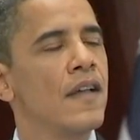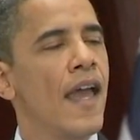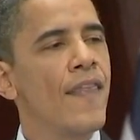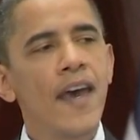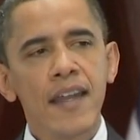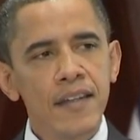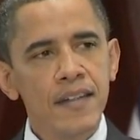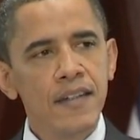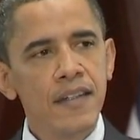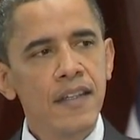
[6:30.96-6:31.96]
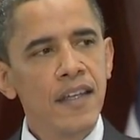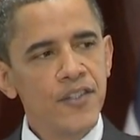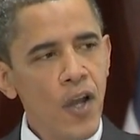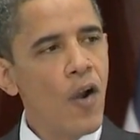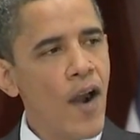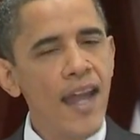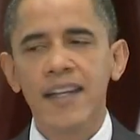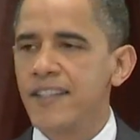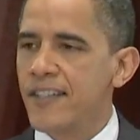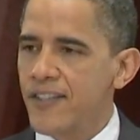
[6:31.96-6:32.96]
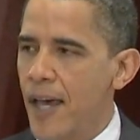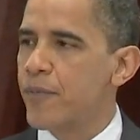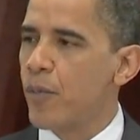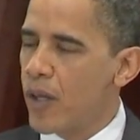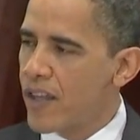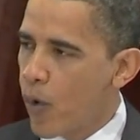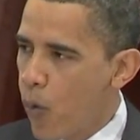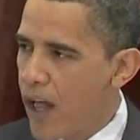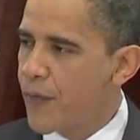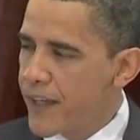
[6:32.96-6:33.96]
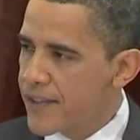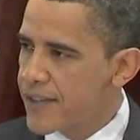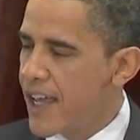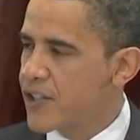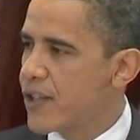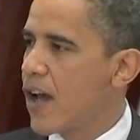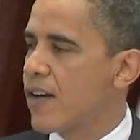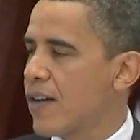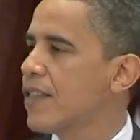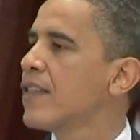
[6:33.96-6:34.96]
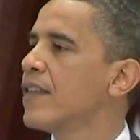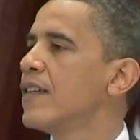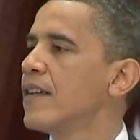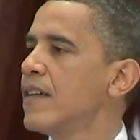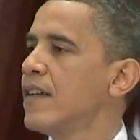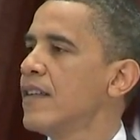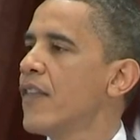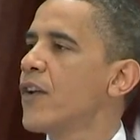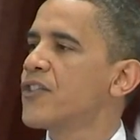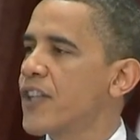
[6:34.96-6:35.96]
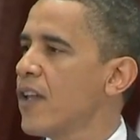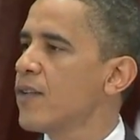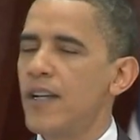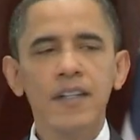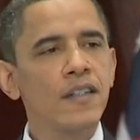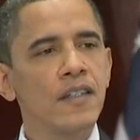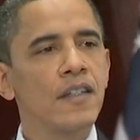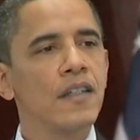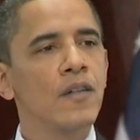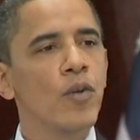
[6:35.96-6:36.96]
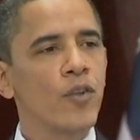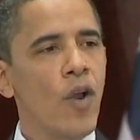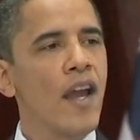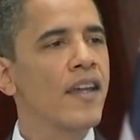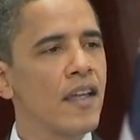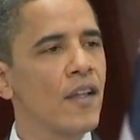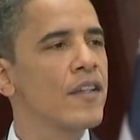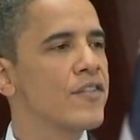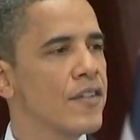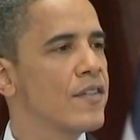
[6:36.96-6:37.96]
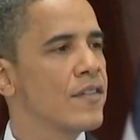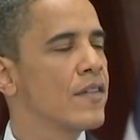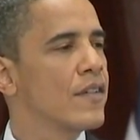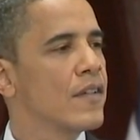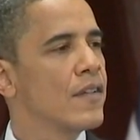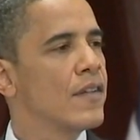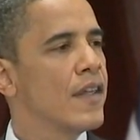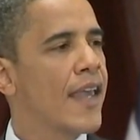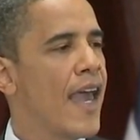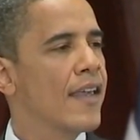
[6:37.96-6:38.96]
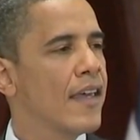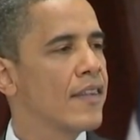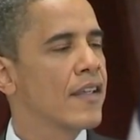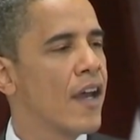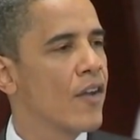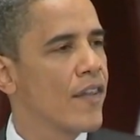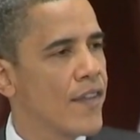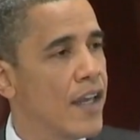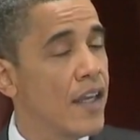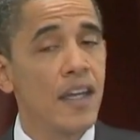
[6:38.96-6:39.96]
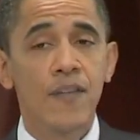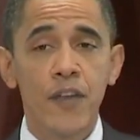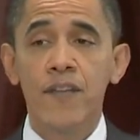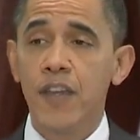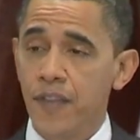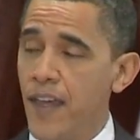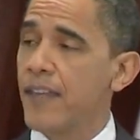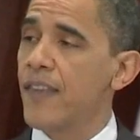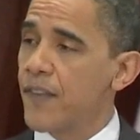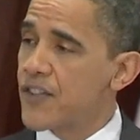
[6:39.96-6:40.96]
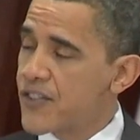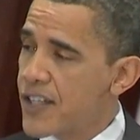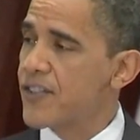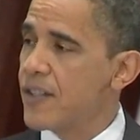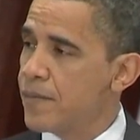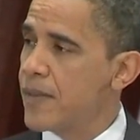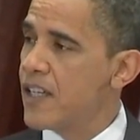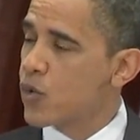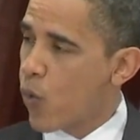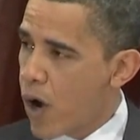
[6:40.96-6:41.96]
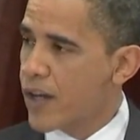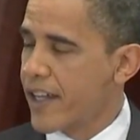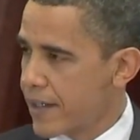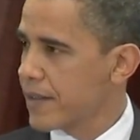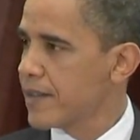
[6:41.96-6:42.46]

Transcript: and that it's all right, it's acceptable in the wealthiest nation on earth that their children with chronic illnesses that can't get the care that they need, if you think that the system is working